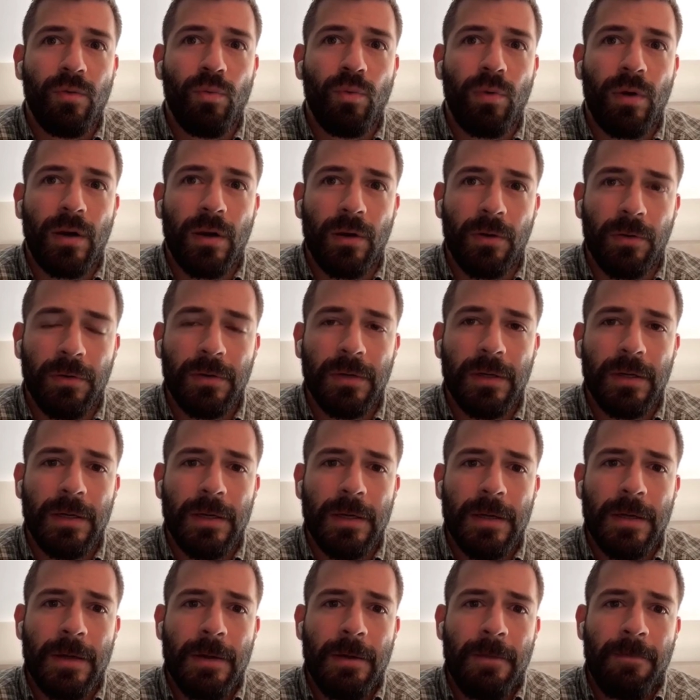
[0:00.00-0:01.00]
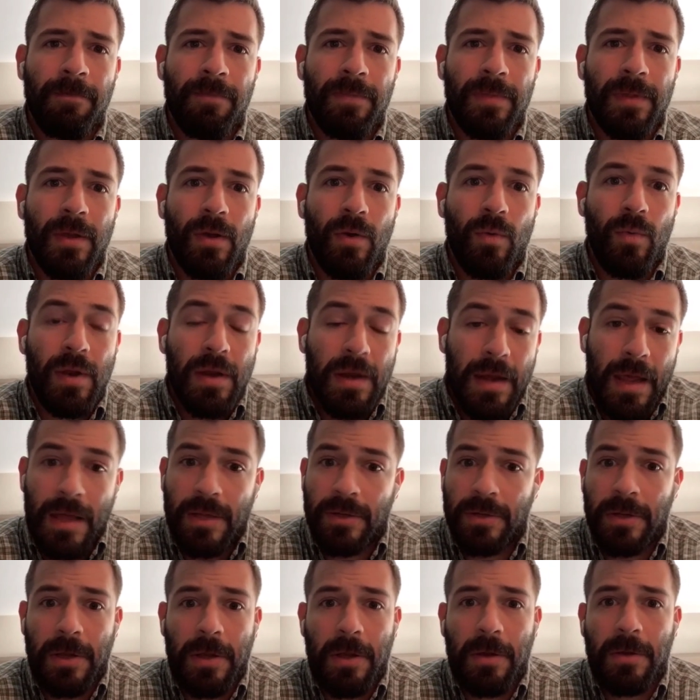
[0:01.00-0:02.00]
in the world, we need
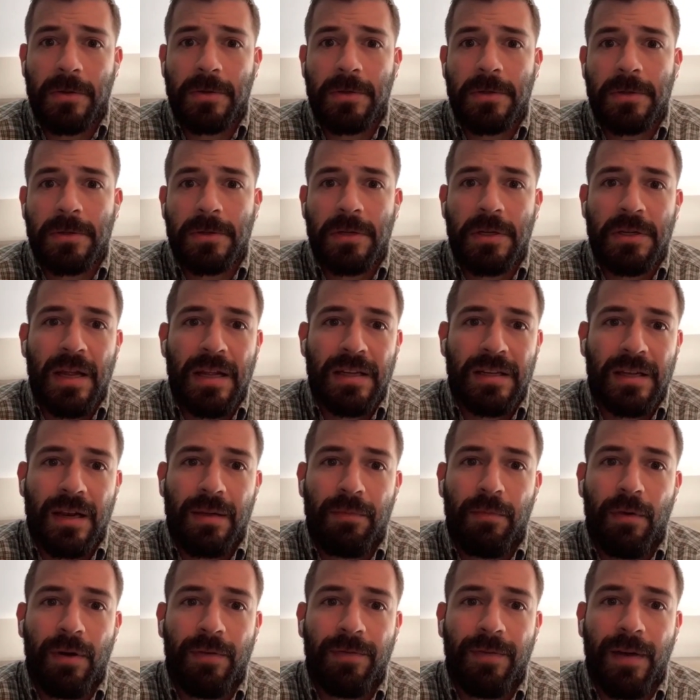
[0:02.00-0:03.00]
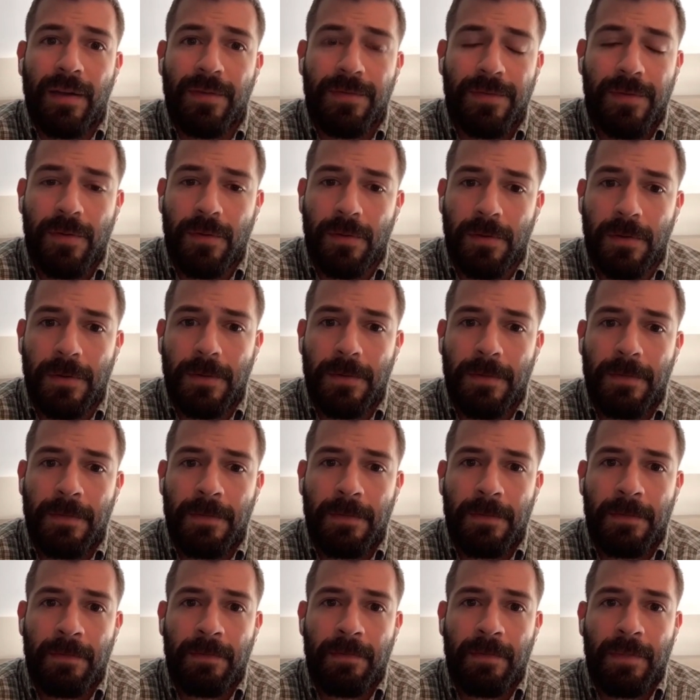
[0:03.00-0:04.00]
to use genetically modified food.
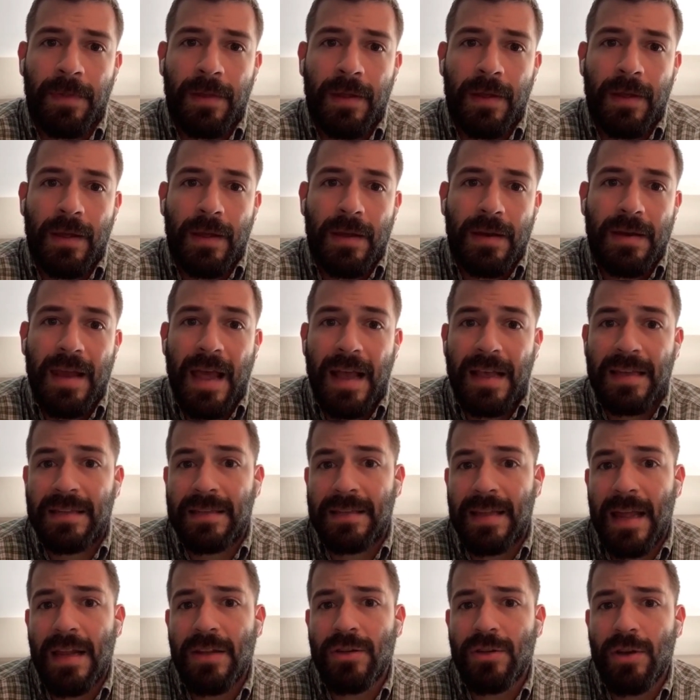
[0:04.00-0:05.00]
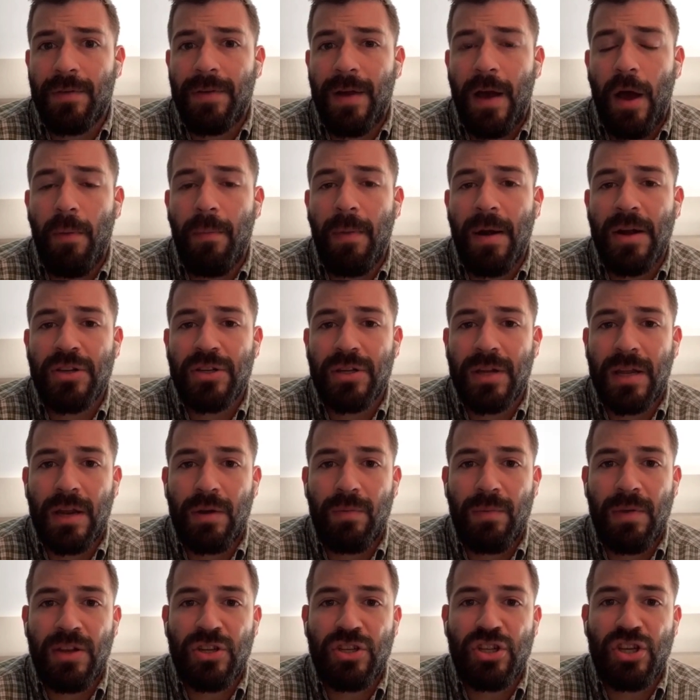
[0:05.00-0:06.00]
The extent of how much
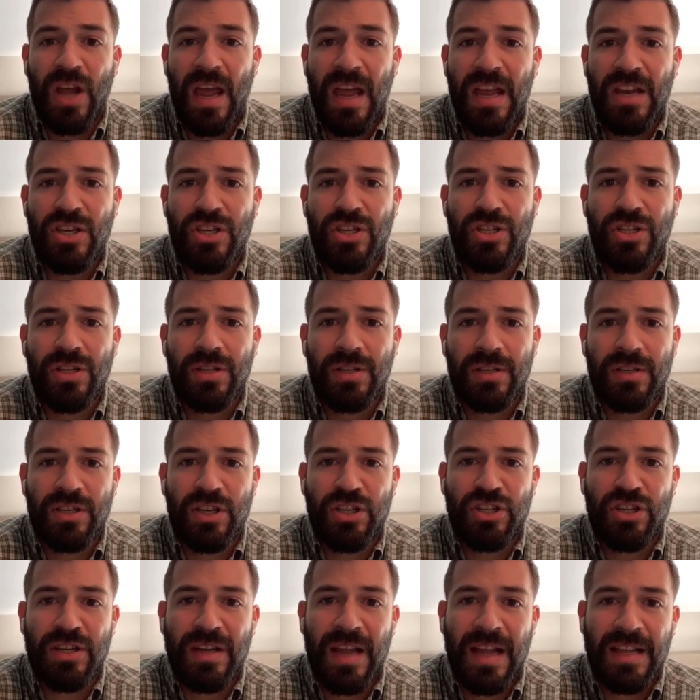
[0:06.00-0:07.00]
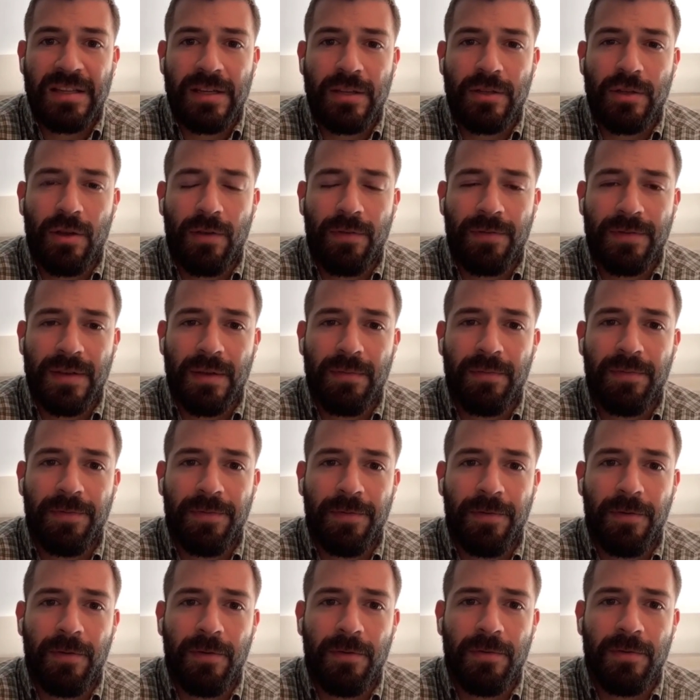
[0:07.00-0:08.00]
can we change the genetics of some
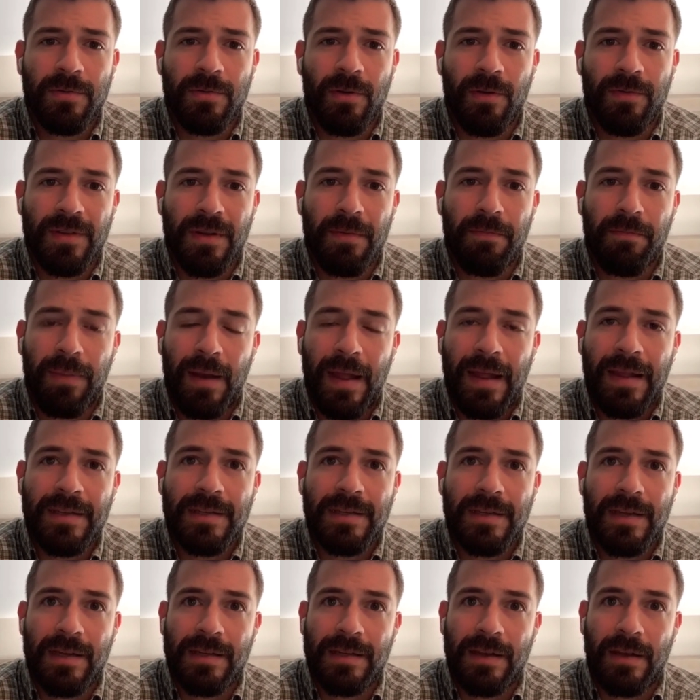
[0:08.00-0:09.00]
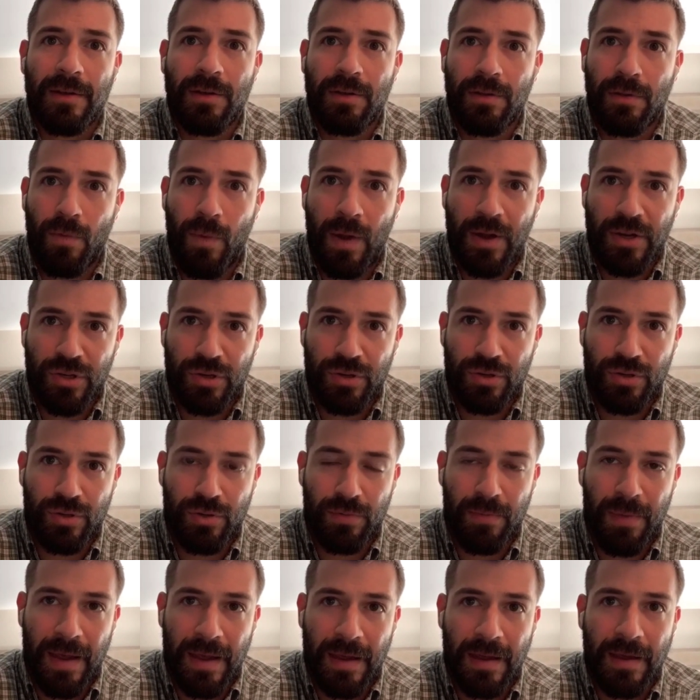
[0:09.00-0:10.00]
foods, of some plants, it's a good question
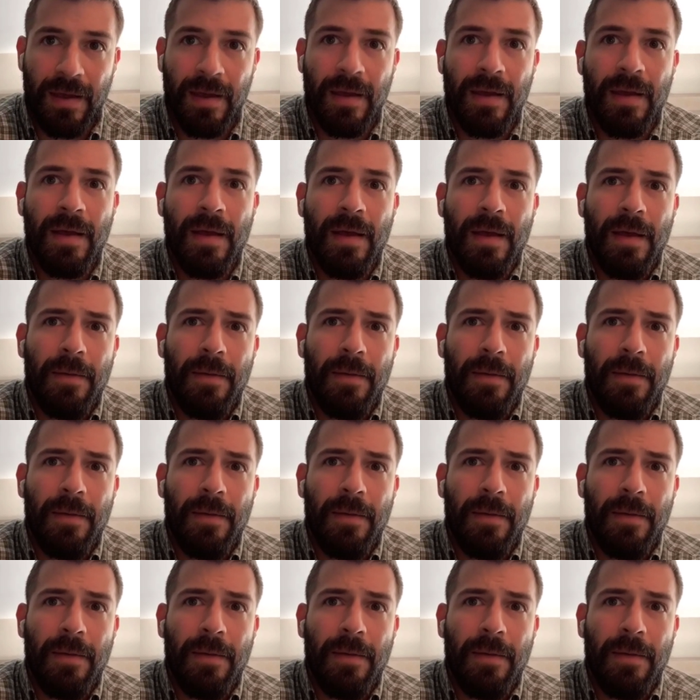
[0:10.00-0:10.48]
to make.